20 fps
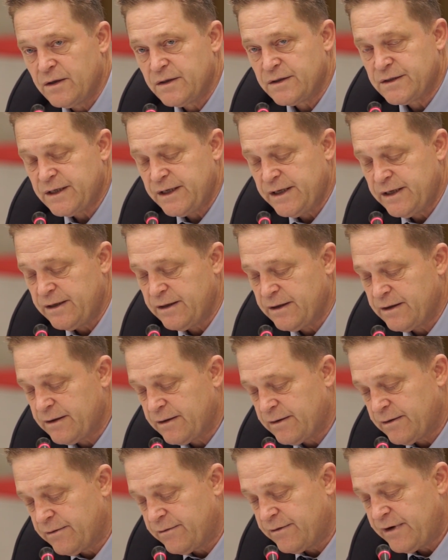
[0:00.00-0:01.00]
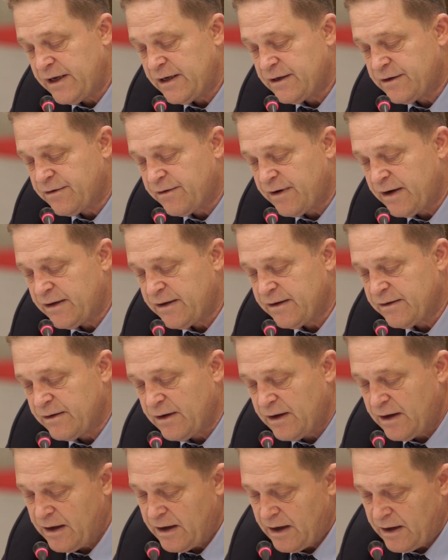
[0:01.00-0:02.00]
C. Reiterate
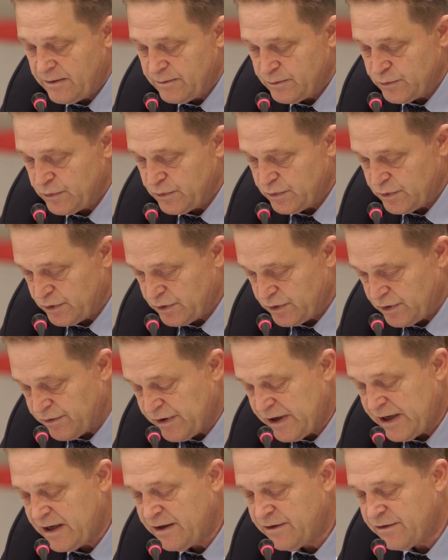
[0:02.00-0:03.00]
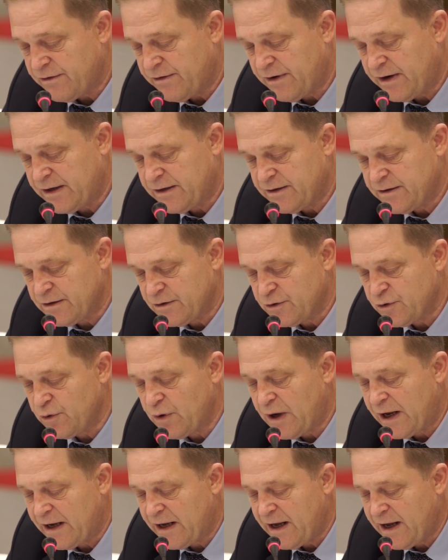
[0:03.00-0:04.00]

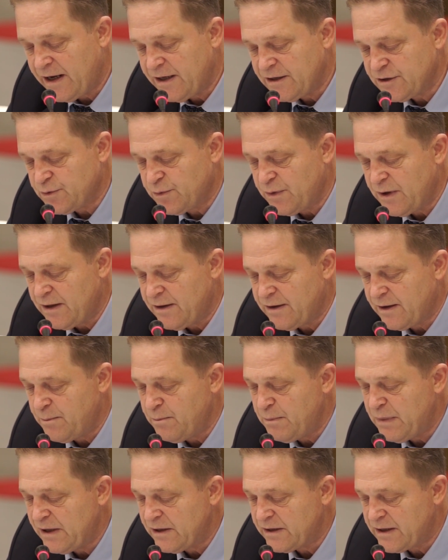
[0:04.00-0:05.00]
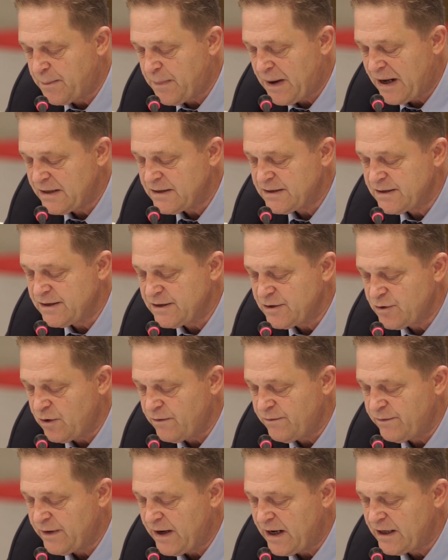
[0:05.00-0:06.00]
to engage with and build capacities
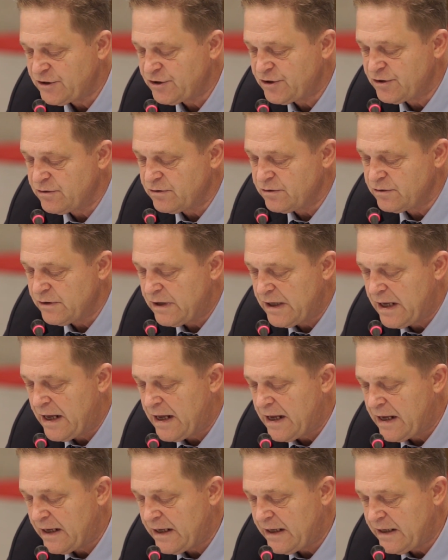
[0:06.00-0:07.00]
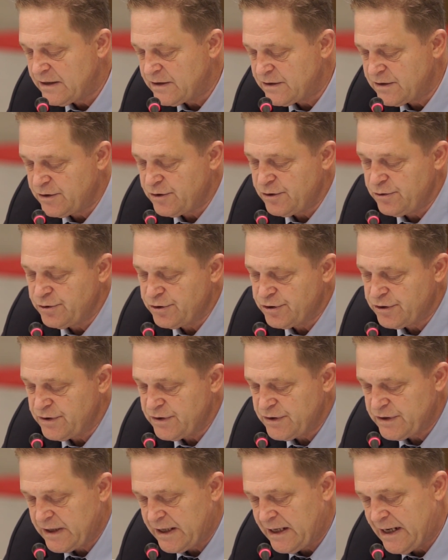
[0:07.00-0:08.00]
of national
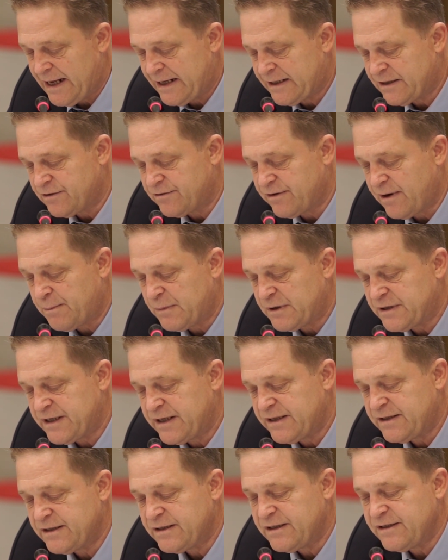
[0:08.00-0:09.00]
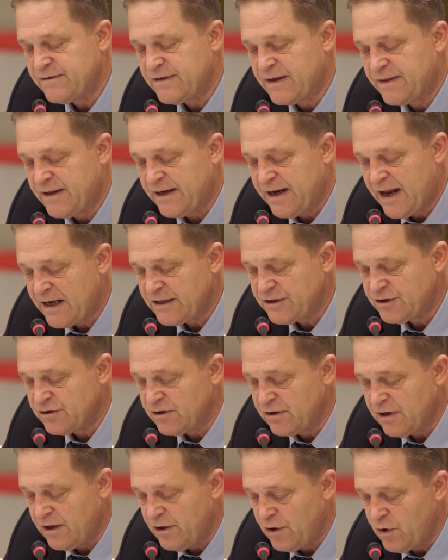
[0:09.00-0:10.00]
institutions, elected representatives at the
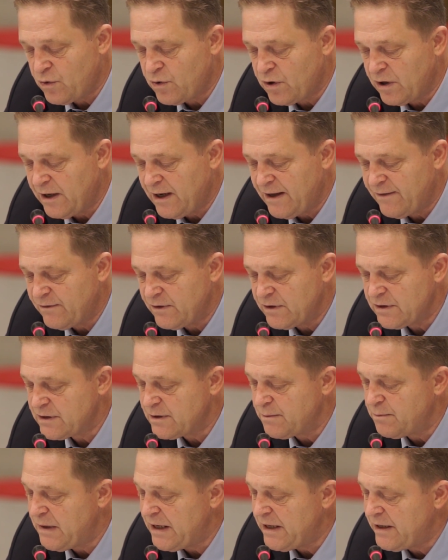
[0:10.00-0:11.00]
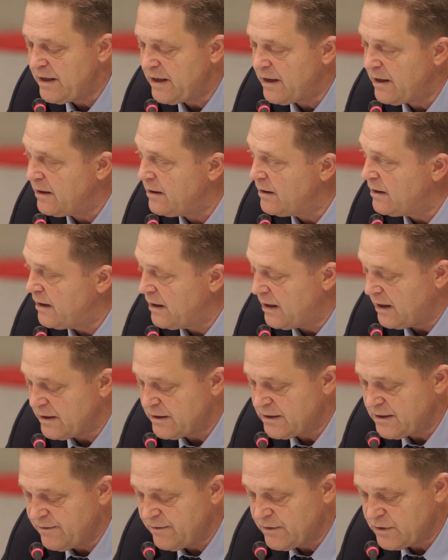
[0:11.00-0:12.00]
national and local levels, media
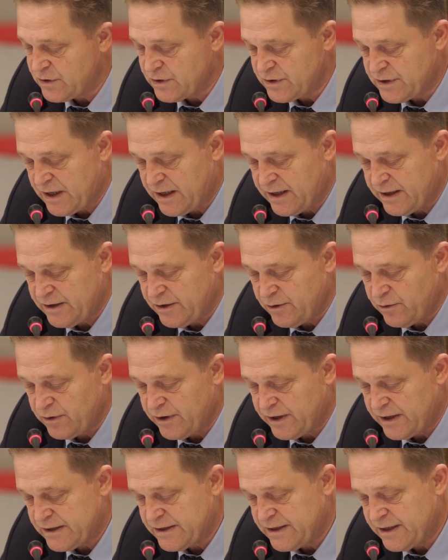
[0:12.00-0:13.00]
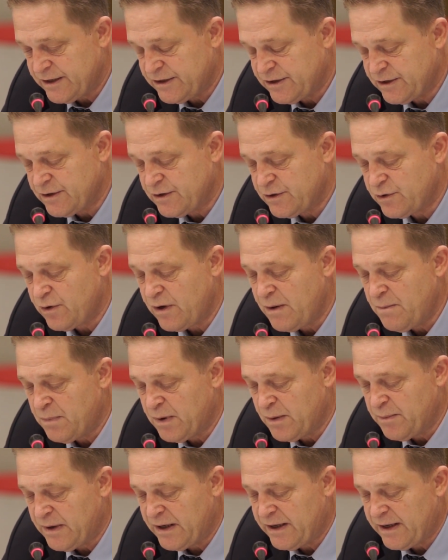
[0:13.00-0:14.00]
and civil society organizations to
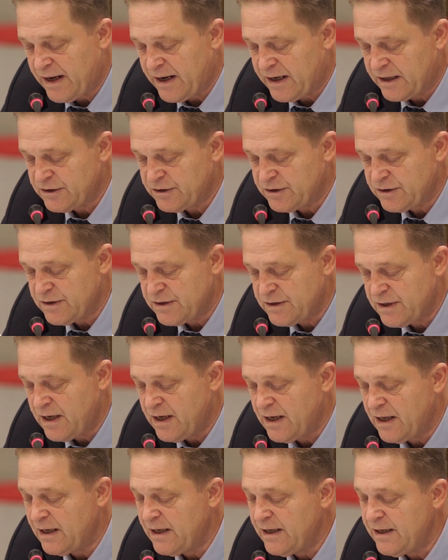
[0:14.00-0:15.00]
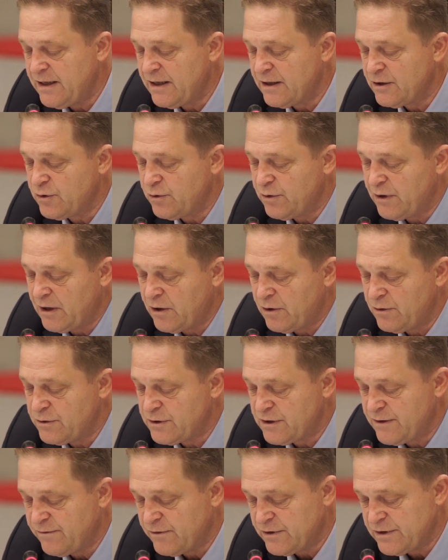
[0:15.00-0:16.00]
implement actions leading to
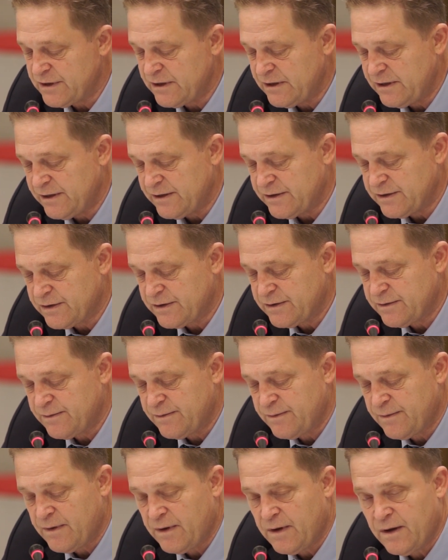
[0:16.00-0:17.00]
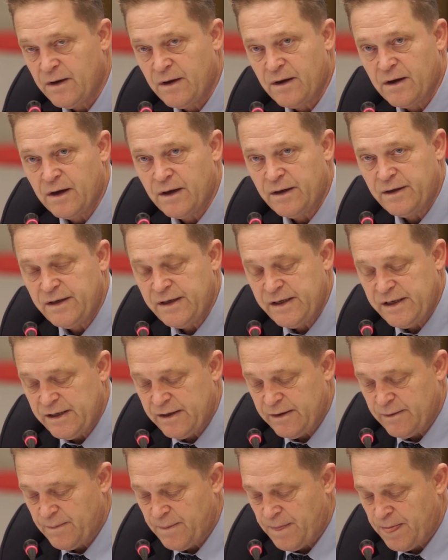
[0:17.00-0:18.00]
inclusive resilience. And
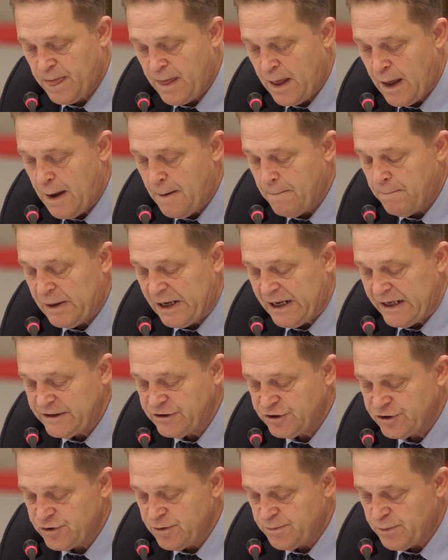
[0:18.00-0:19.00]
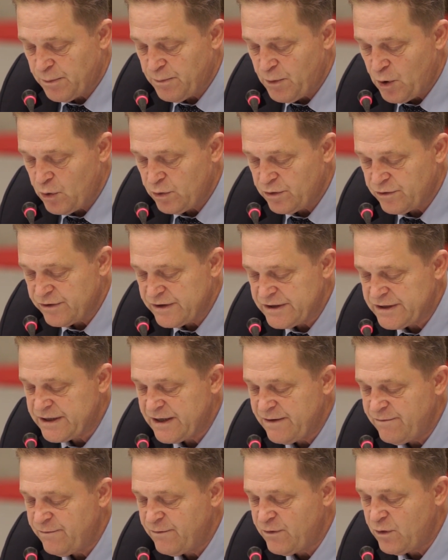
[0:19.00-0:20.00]
D. Pledge to promote
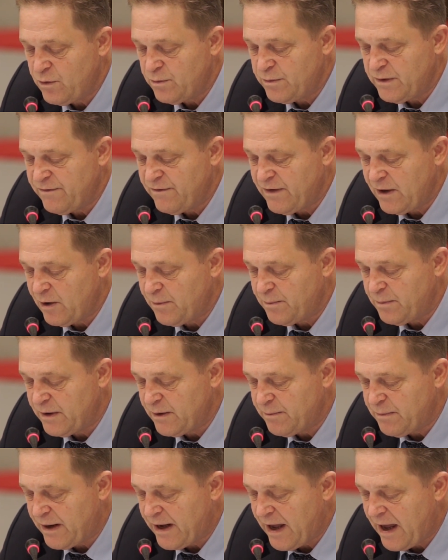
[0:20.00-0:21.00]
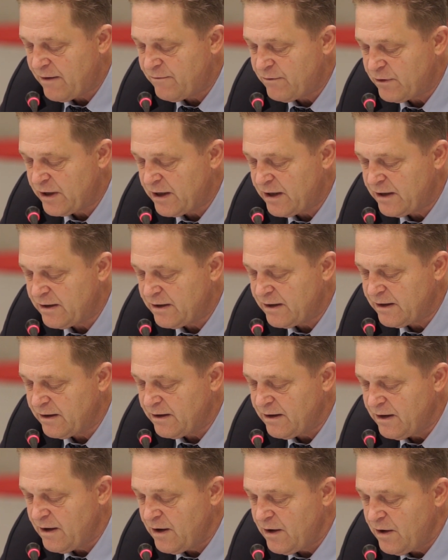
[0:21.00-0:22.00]
risk-informed development by
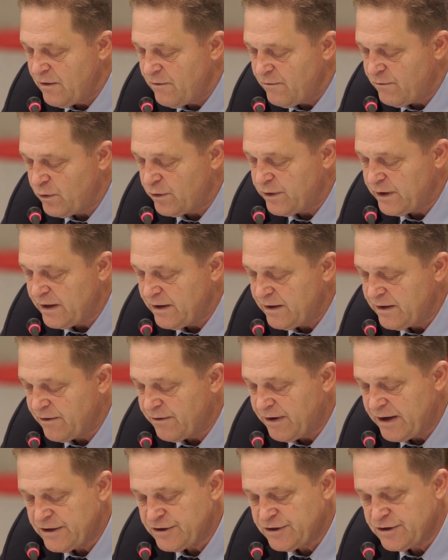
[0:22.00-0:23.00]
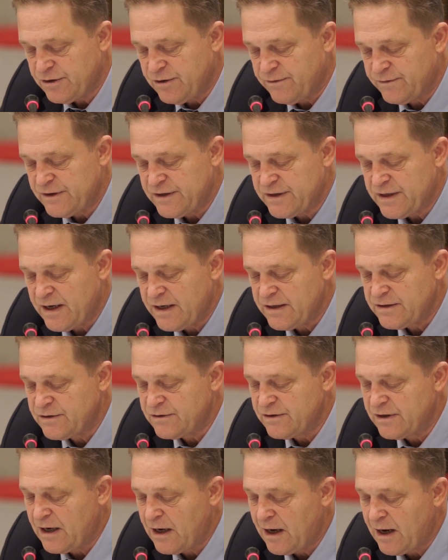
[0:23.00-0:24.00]
advocating for the integration of
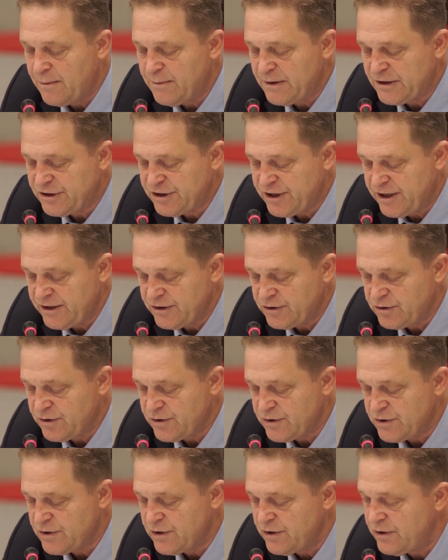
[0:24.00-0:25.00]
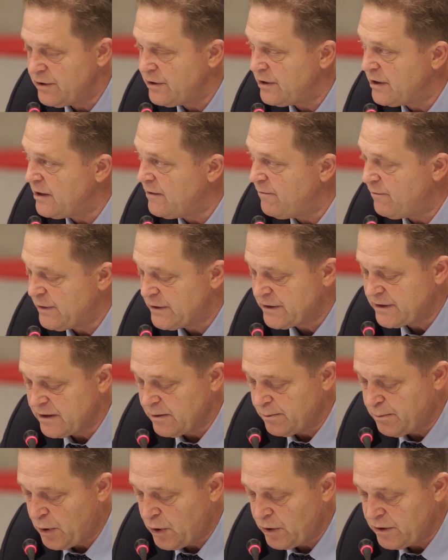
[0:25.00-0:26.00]
disaster and climate change concern in
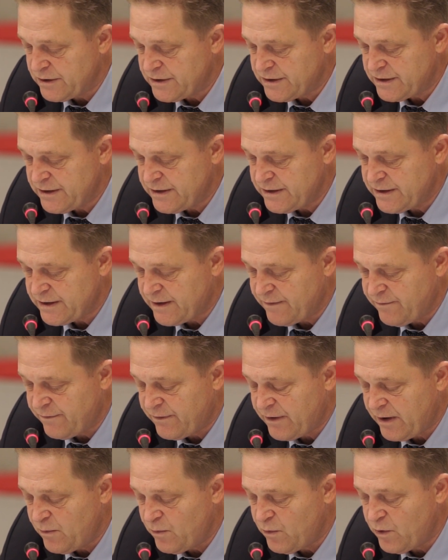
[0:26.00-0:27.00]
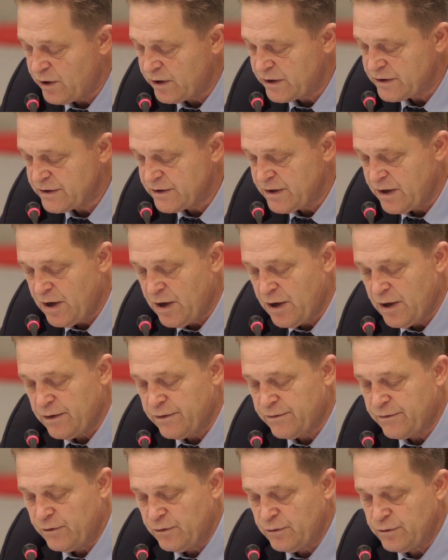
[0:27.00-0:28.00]
fiscal policies and frameworks
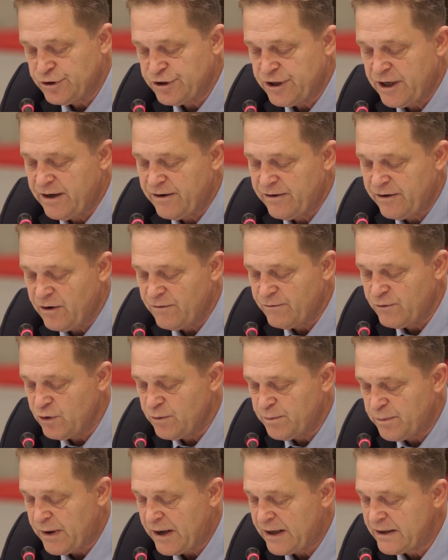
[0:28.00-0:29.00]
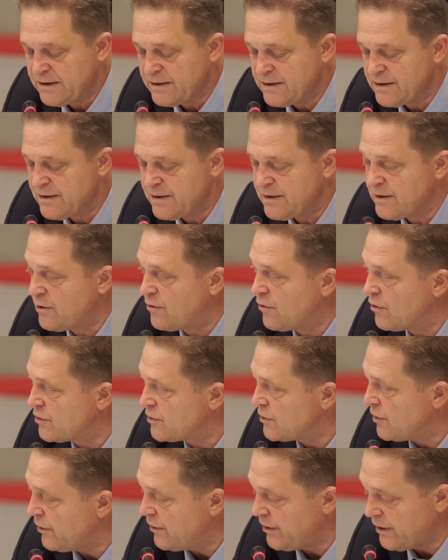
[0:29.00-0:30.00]
through sharing of good practices and
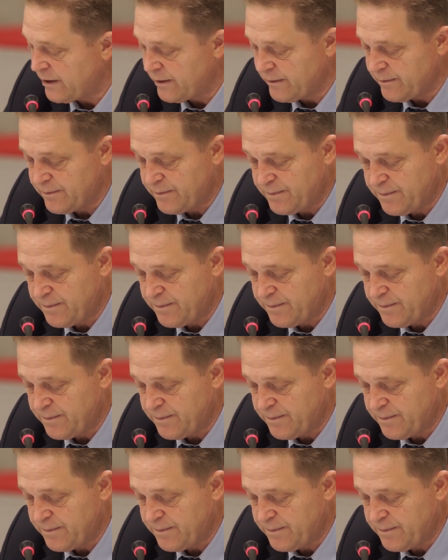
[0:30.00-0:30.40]
cross-learning.